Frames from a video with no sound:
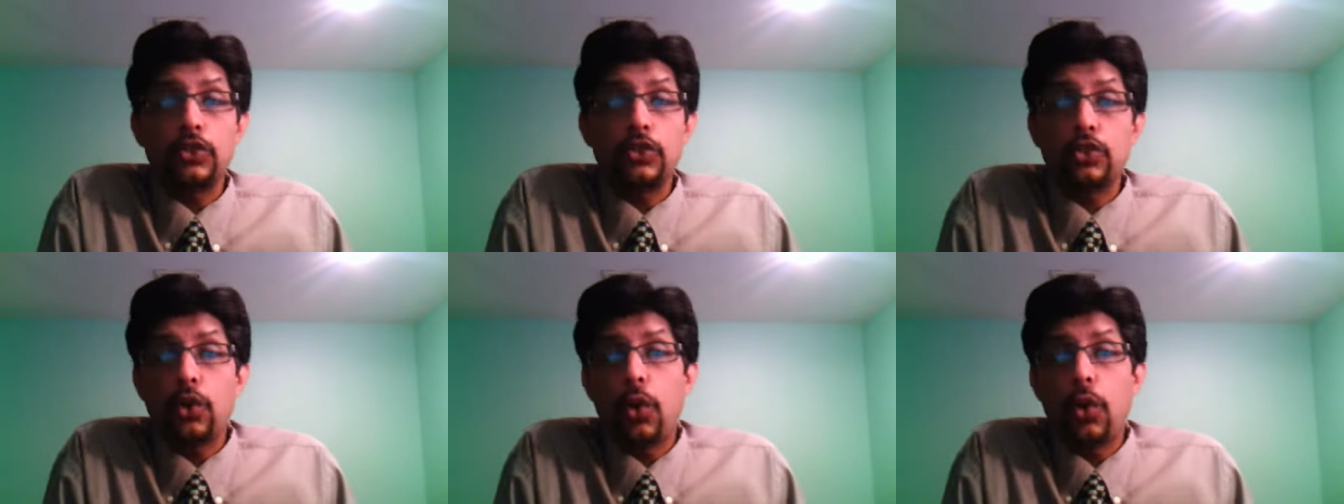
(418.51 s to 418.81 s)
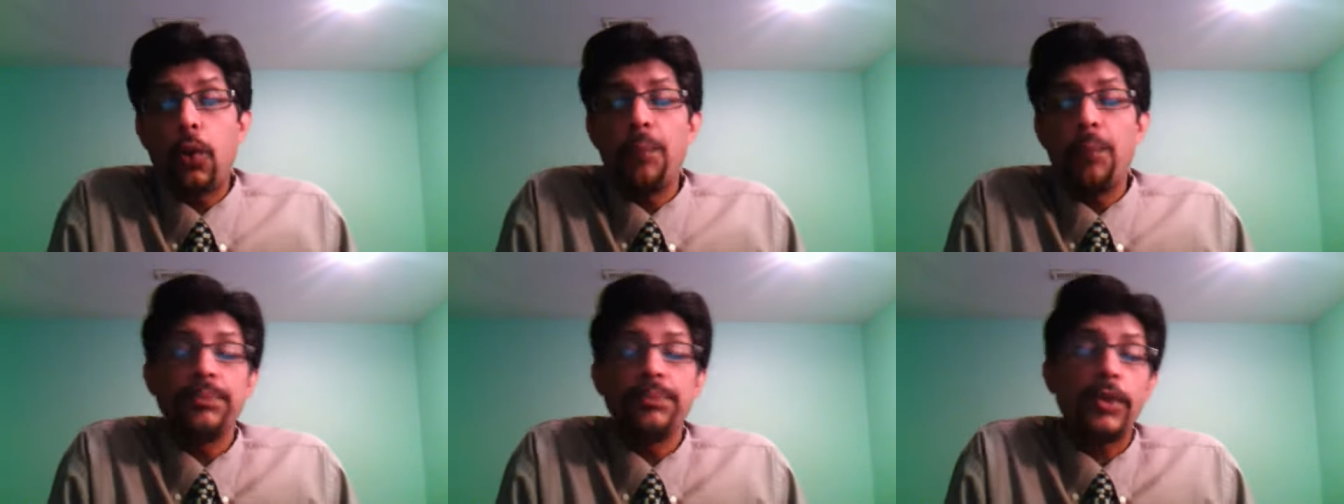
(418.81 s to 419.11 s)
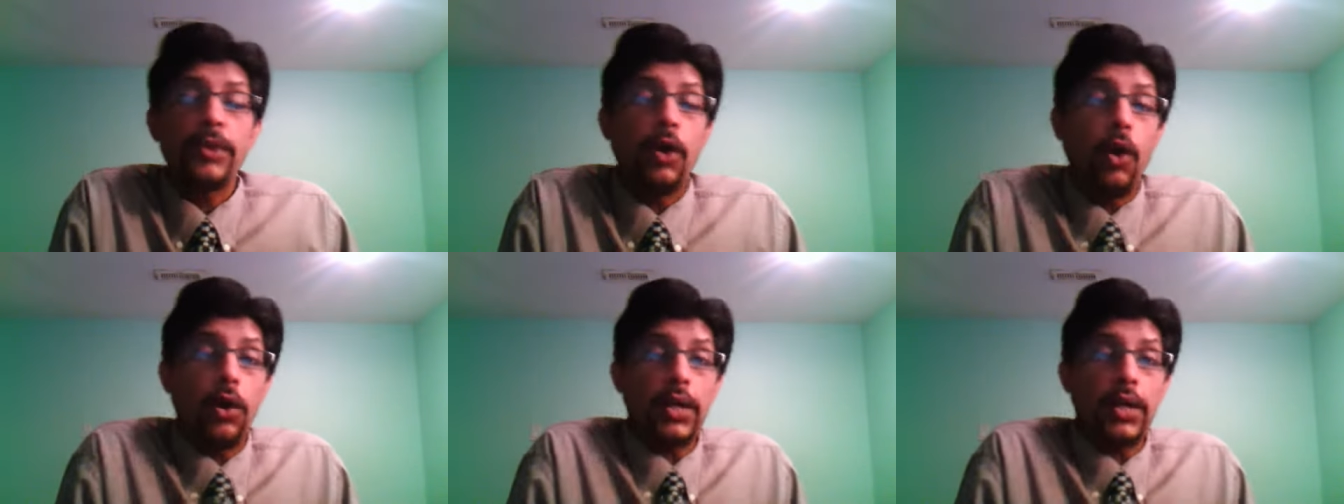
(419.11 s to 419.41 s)
So
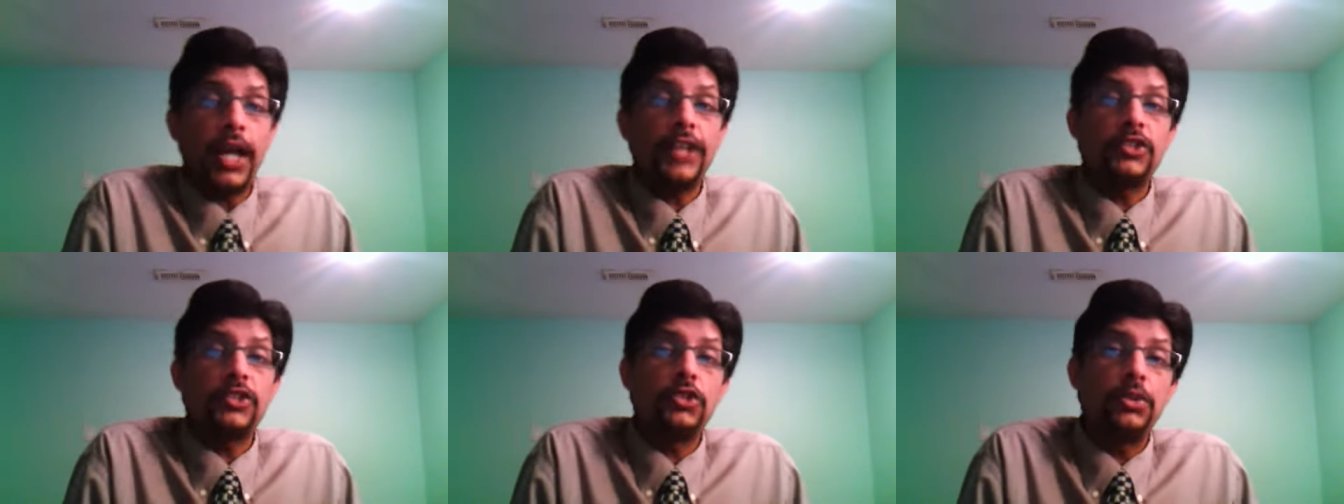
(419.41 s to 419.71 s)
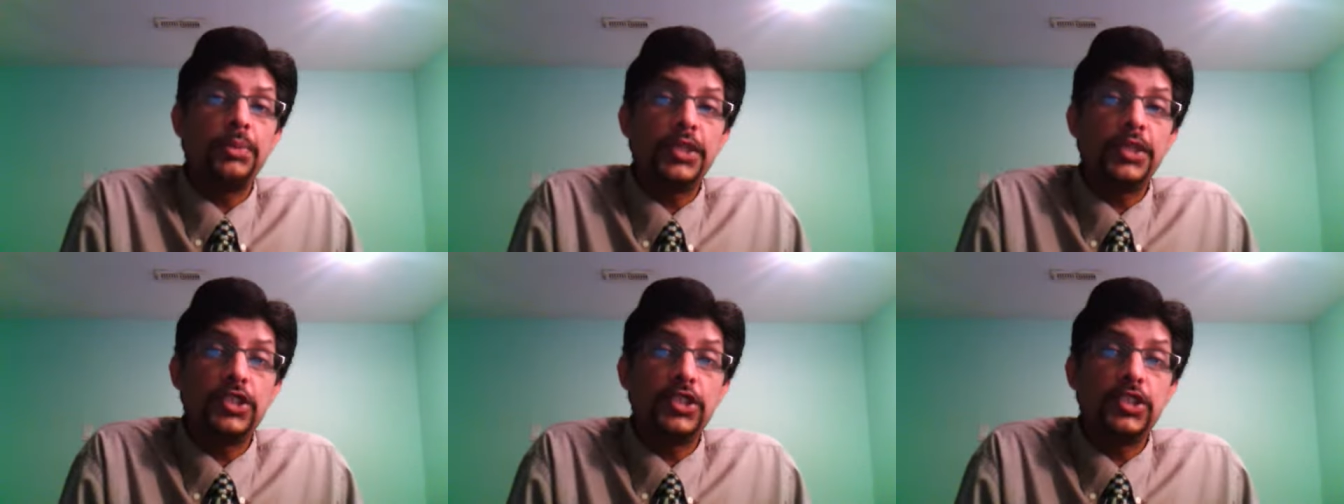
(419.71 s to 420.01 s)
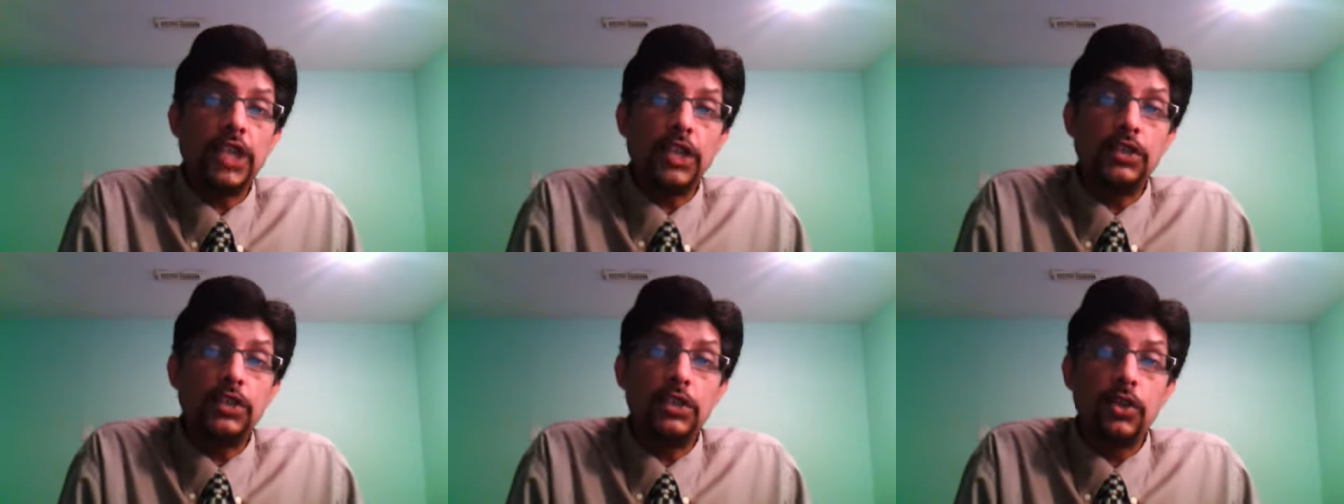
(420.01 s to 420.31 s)
all eyes will be
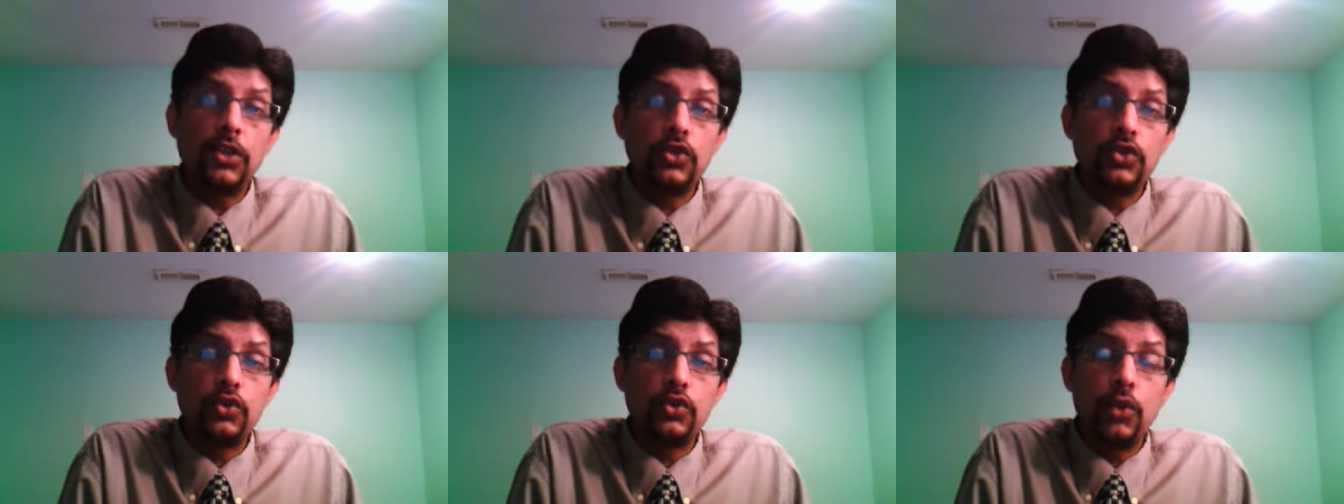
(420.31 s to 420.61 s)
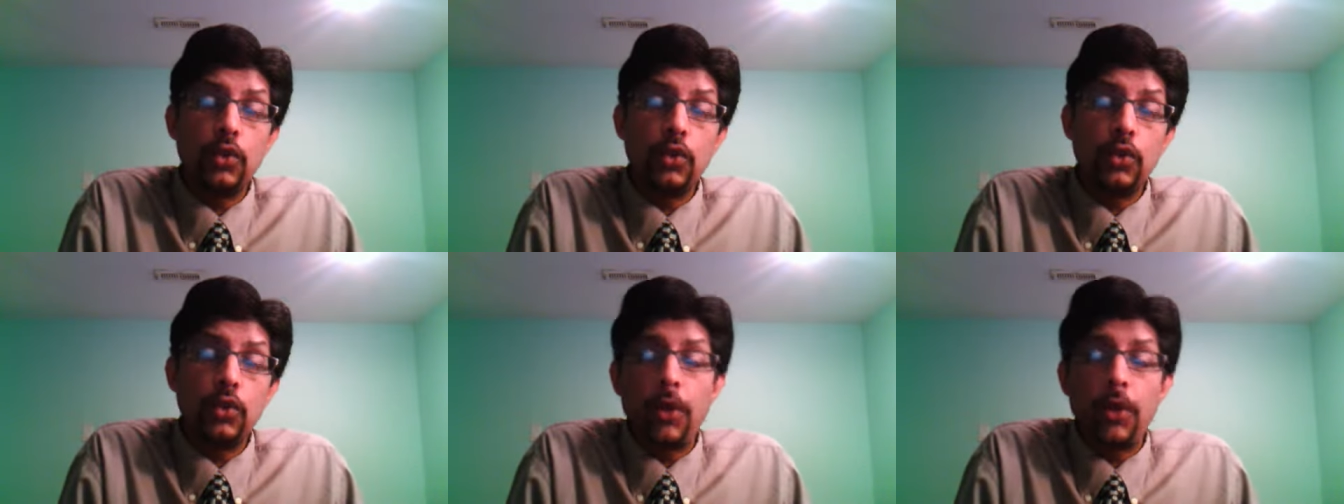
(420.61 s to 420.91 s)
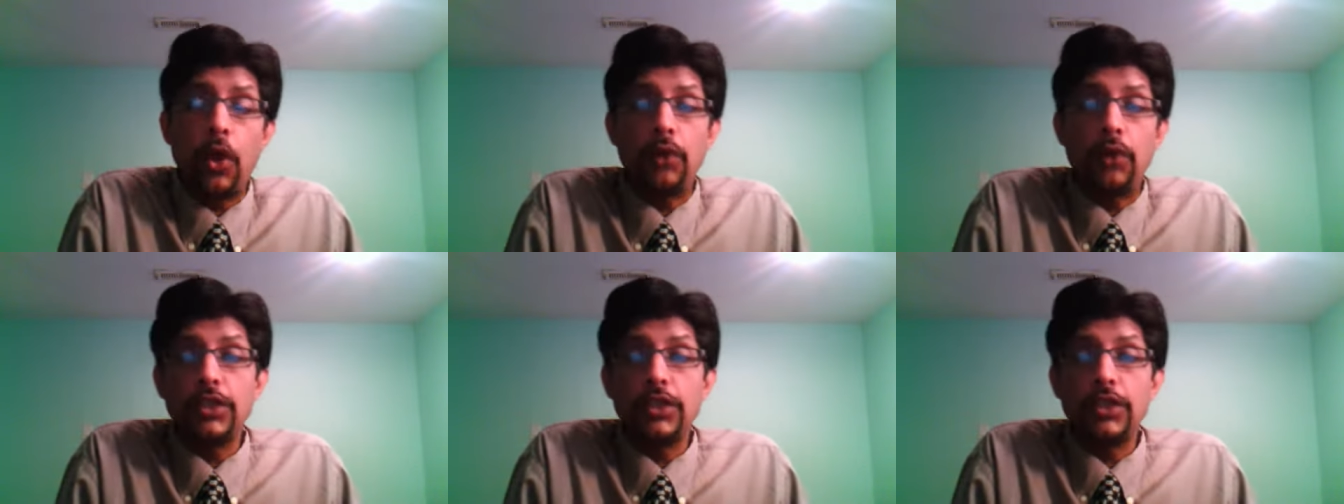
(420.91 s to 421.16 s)
centered on Stuart Broad when